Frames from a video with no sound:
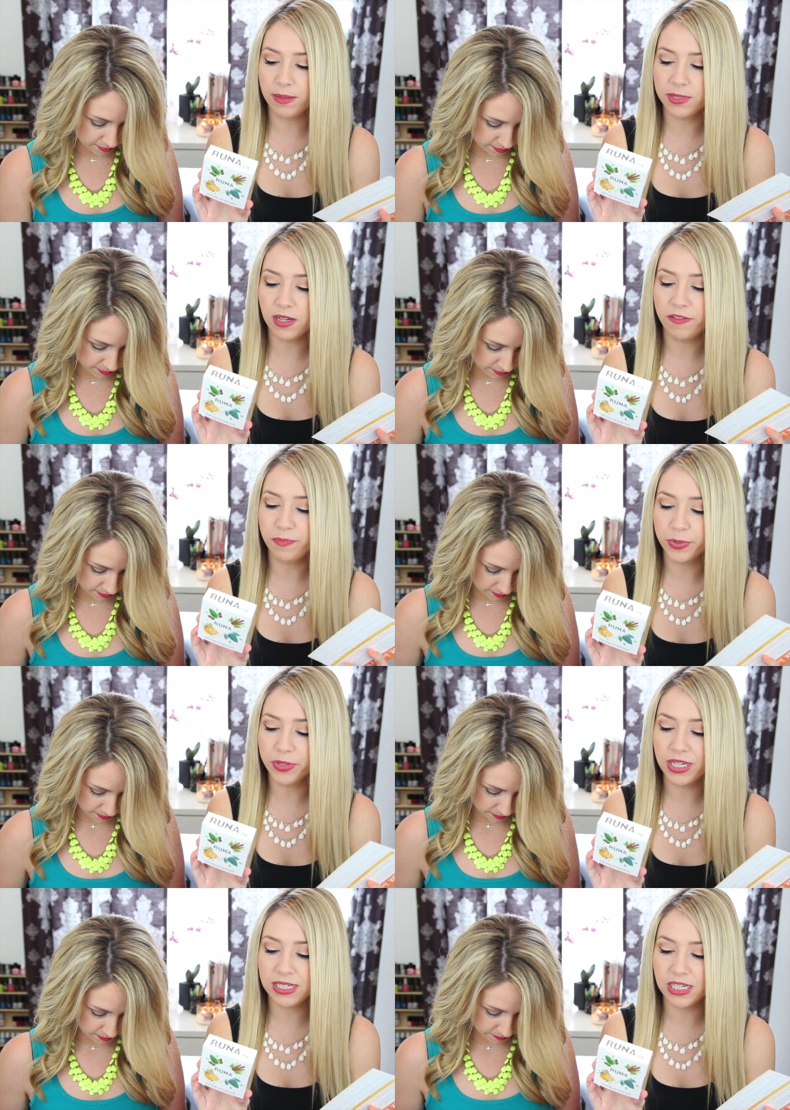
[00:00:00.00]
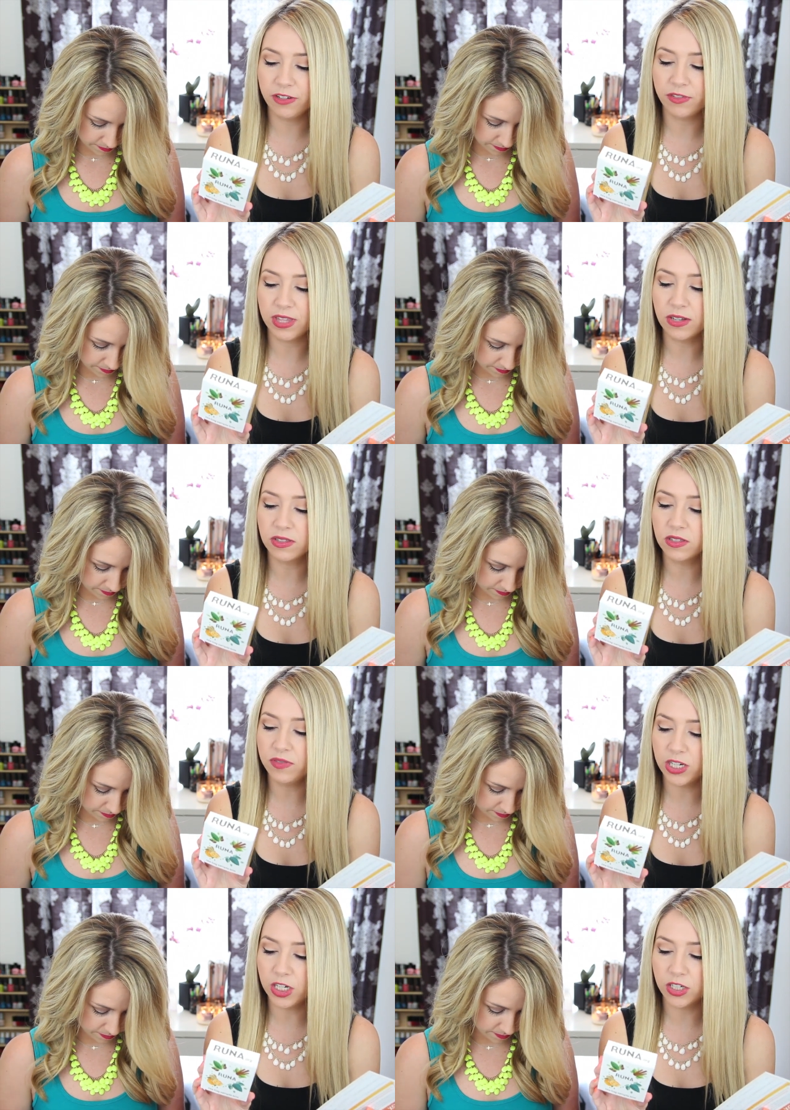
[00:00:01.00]
Speaker 1: Amazon have brewed like tea for thousands
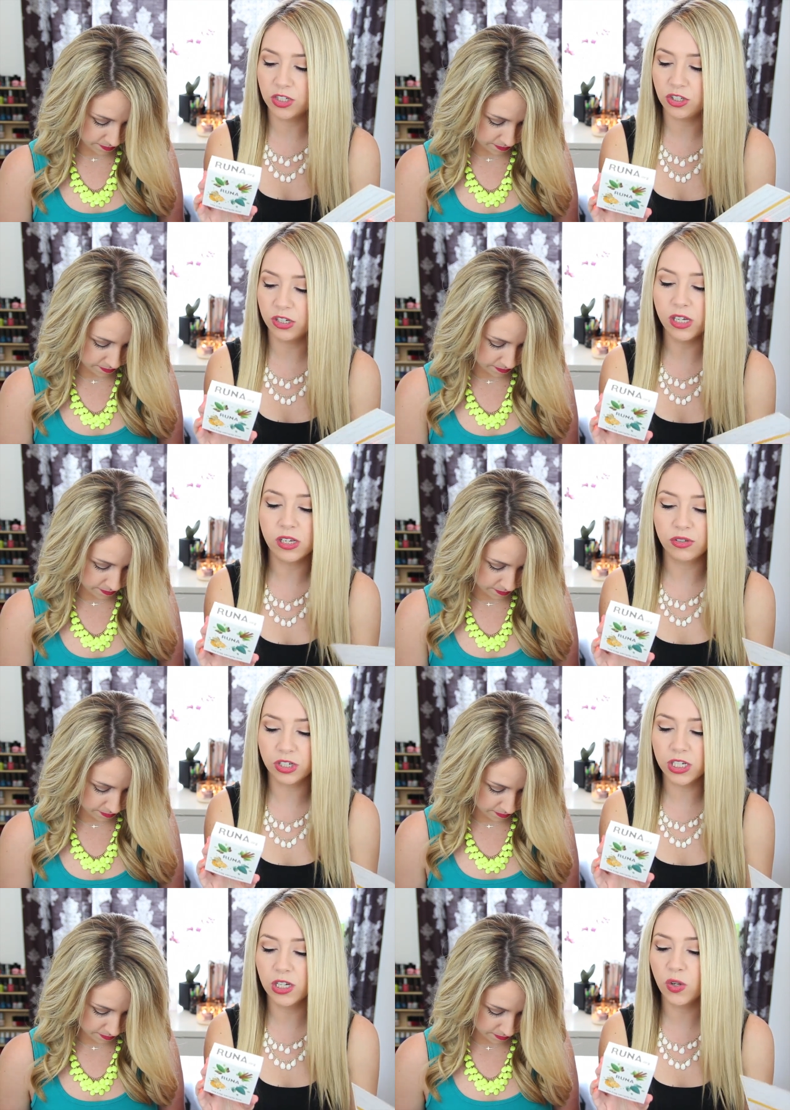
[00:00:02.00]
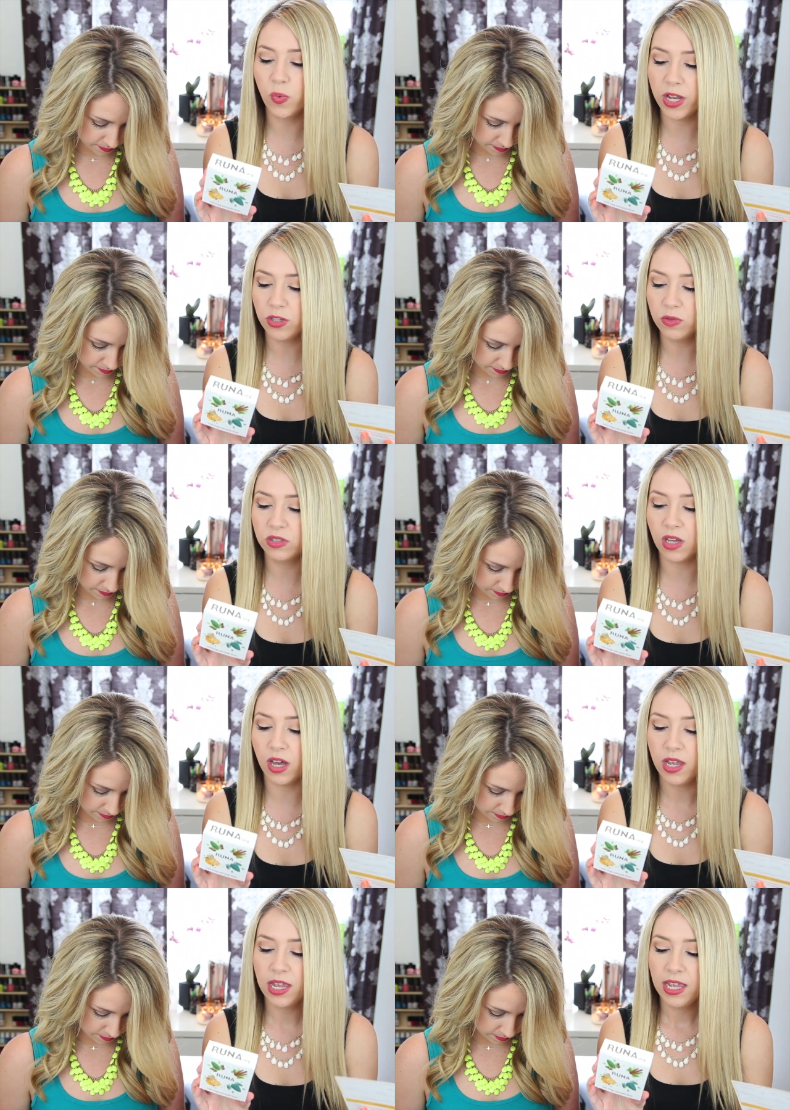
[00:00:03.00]
of years. Drink, drinking guayusa